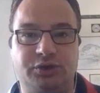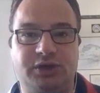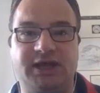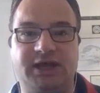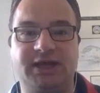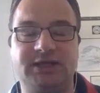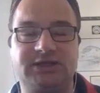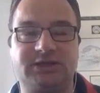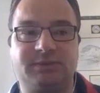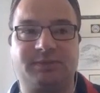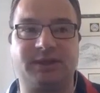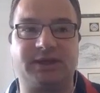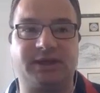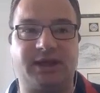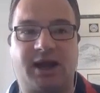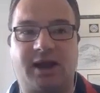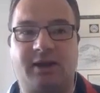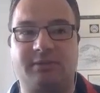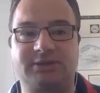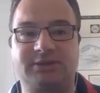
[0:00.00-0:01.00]
need to
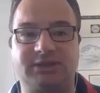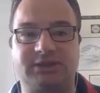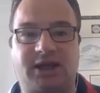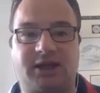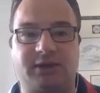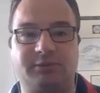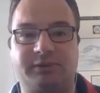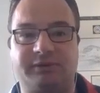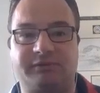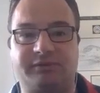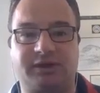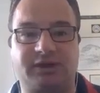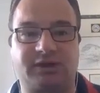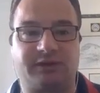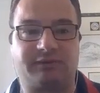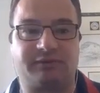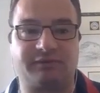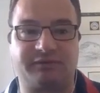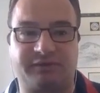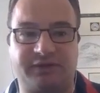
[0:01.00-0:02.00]
be up to date with the
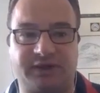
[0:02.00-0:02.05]
different